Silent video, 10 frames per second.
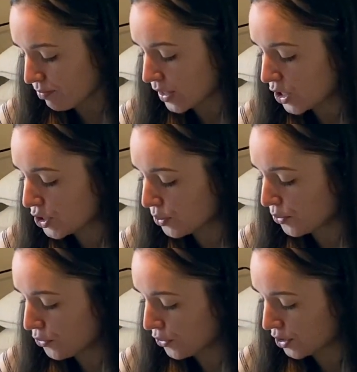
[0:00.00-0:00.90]
So
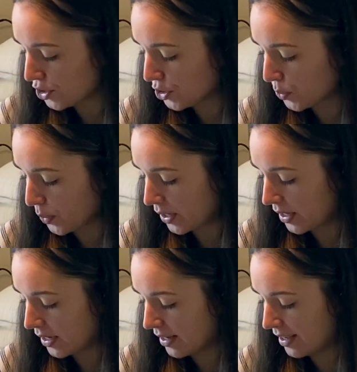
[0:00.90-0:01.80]
the first
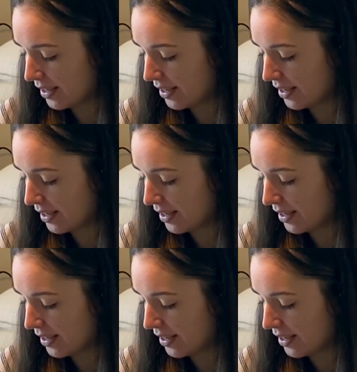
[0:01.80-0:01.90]
one,